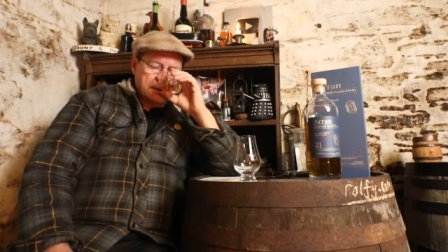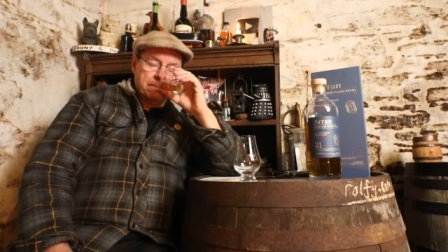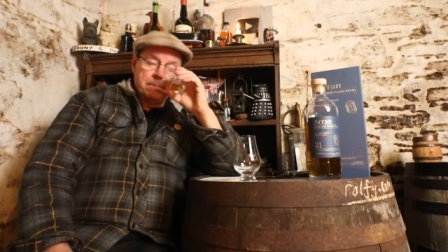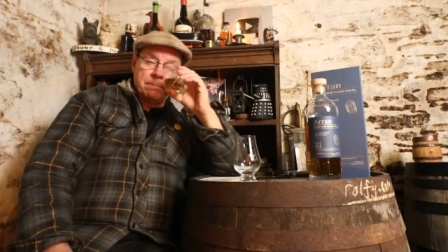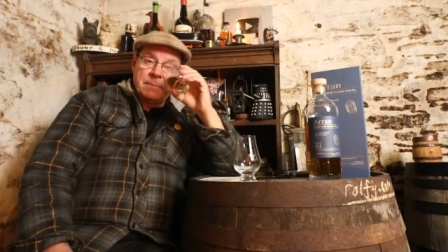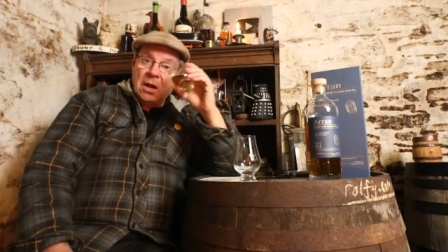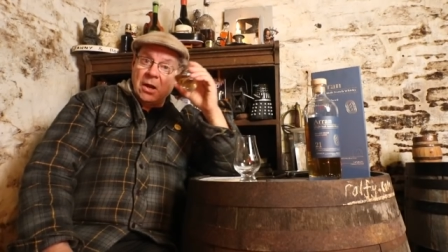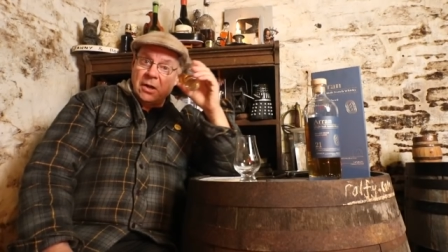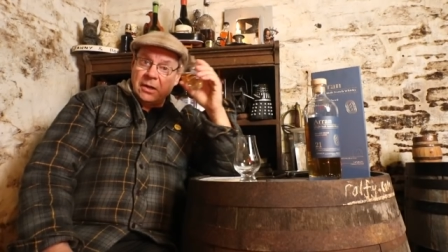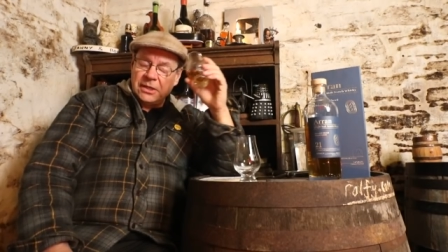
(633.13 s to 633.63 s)

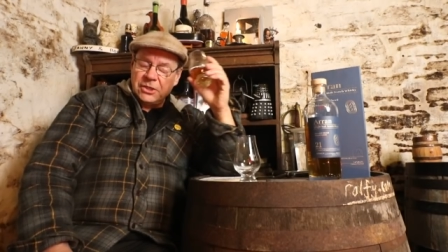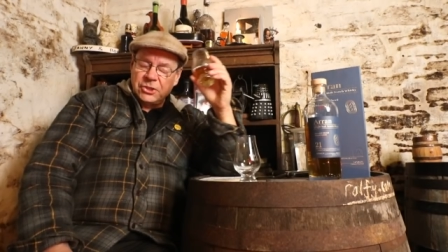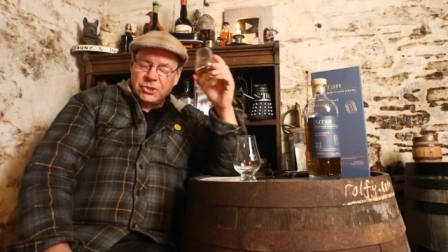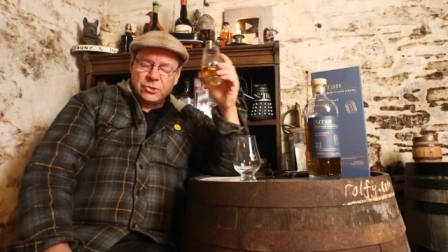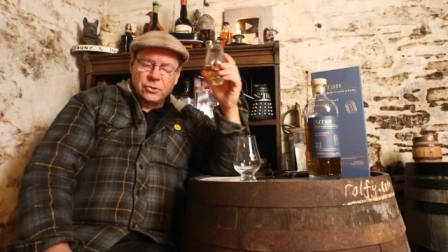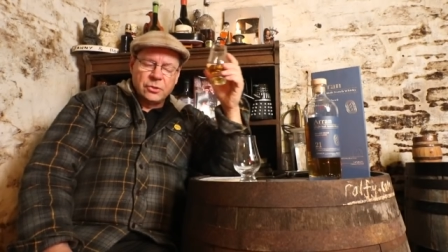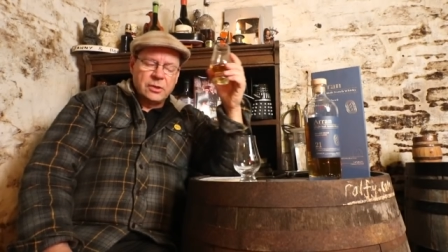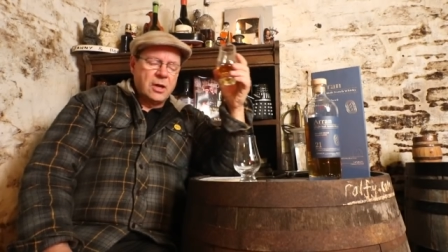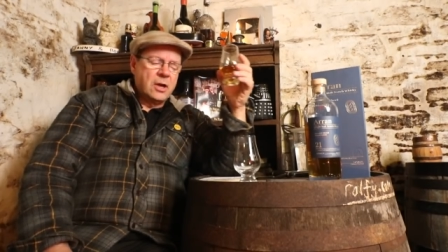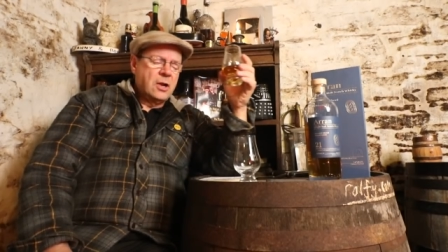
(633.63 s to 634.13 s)
barley
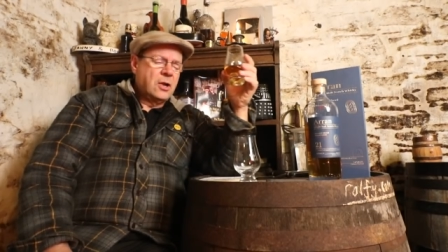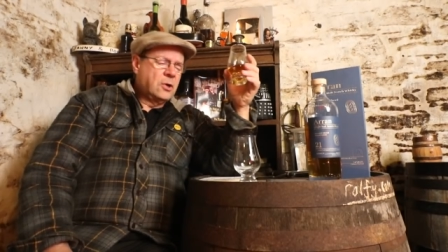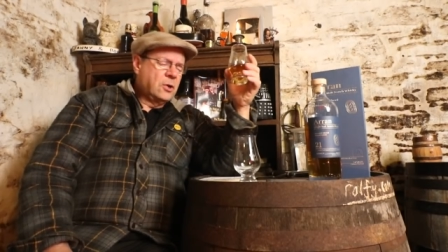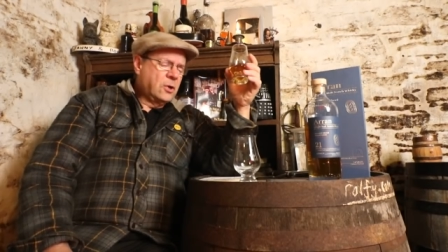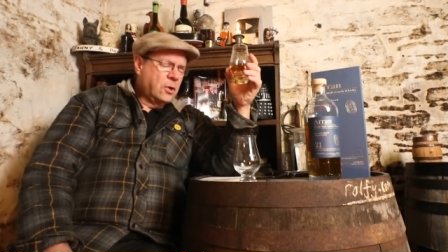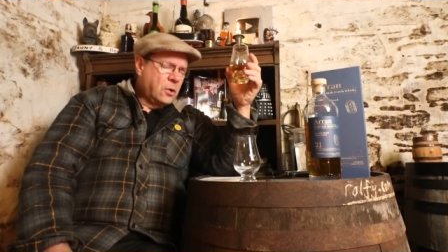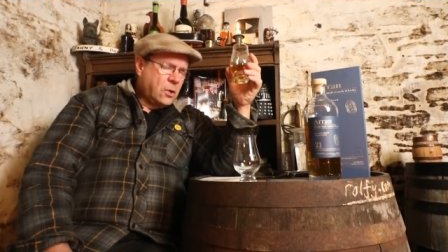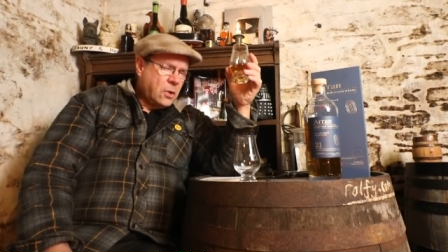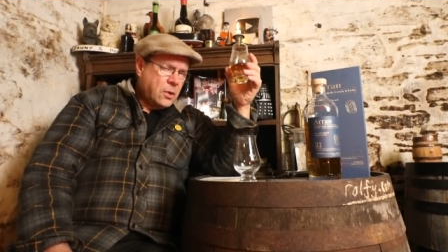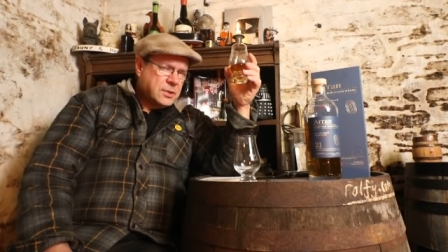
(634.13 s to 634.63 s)
sugar,
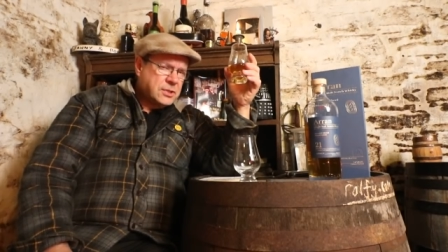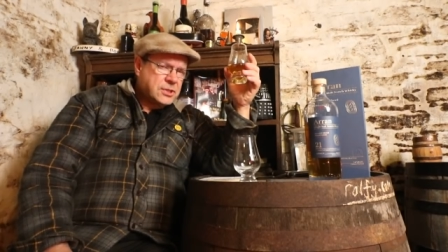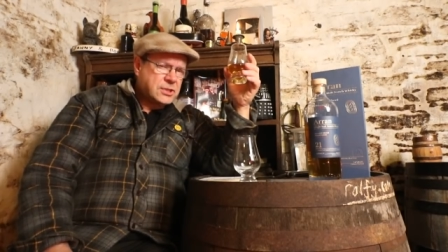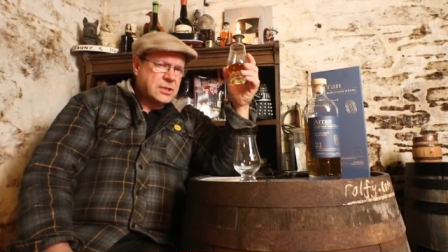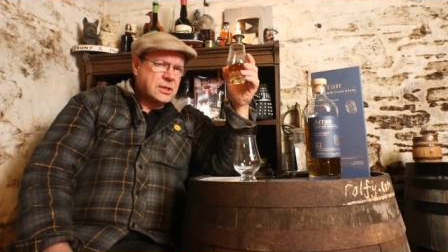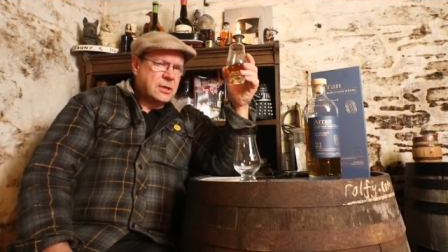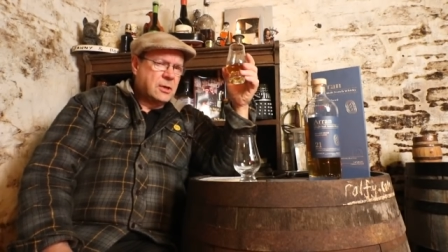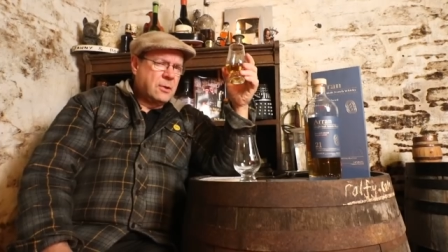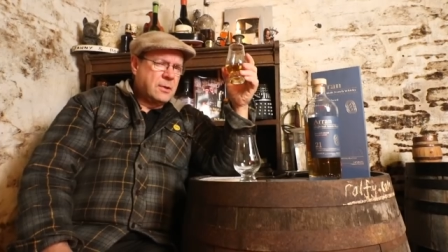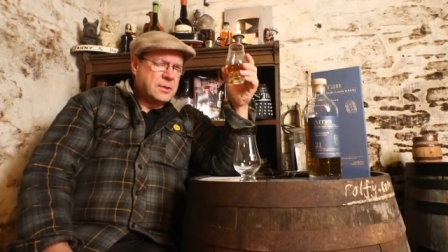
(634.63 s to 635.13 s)

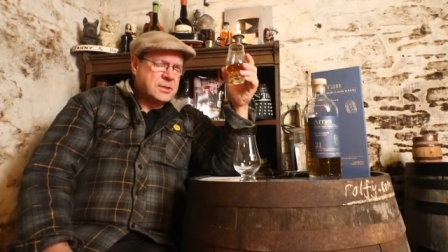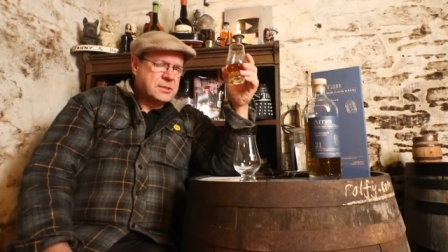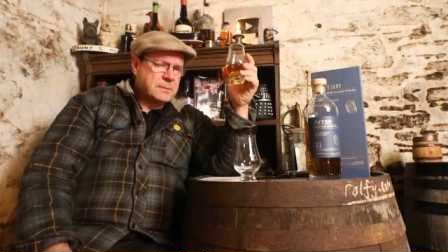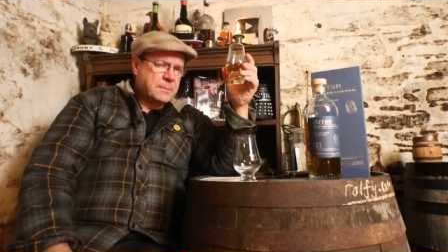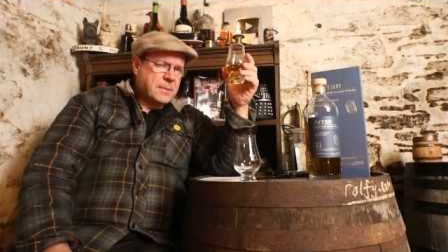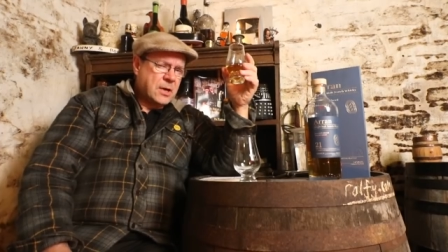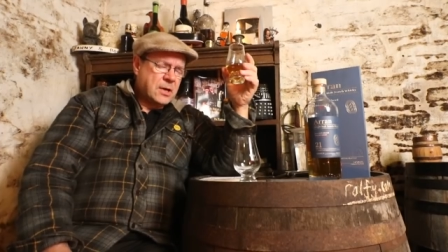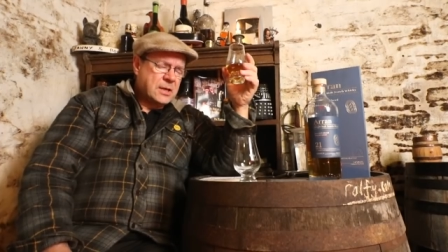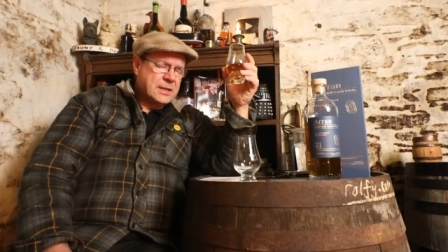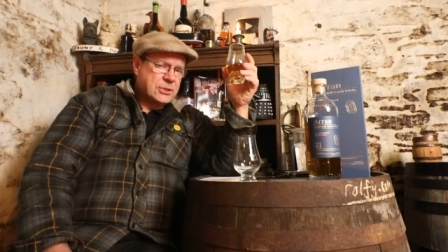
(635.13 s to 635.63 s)
lots and lots
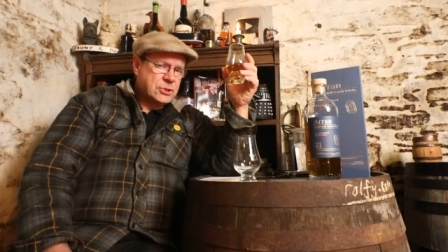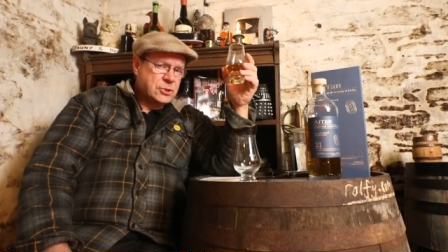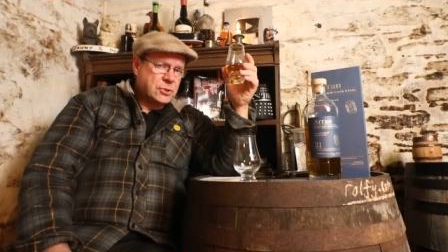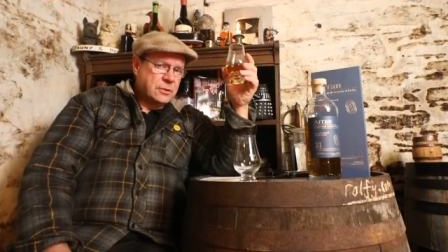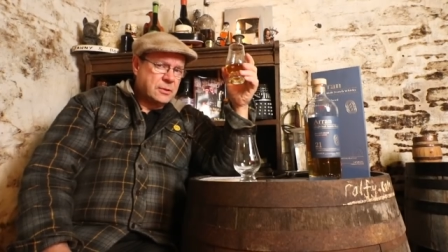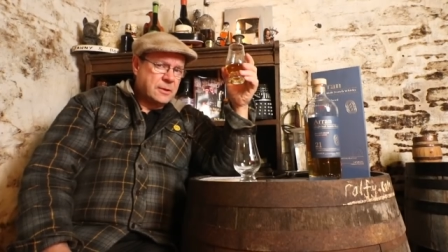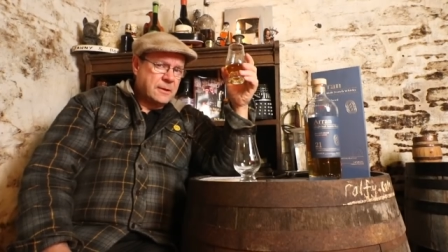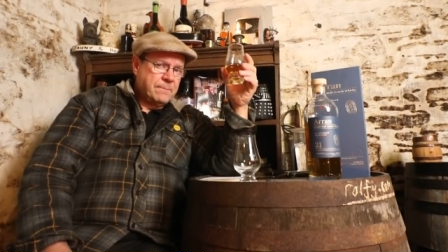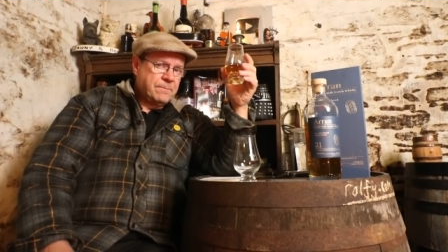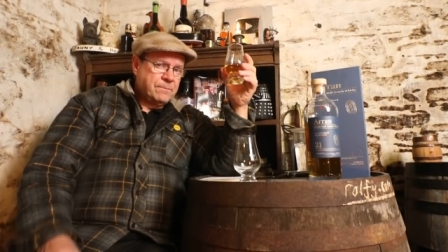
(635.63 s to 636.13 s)
of barley
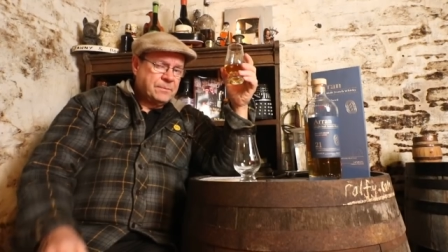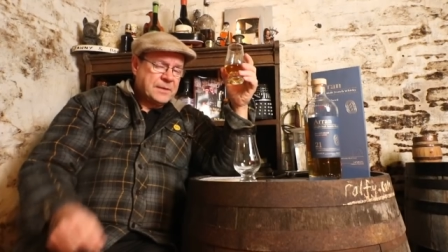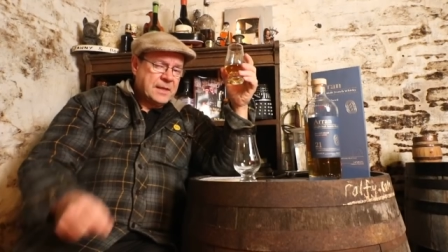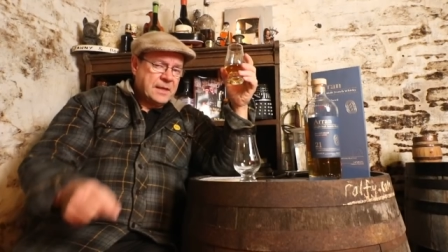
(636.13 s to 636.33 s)
sugar.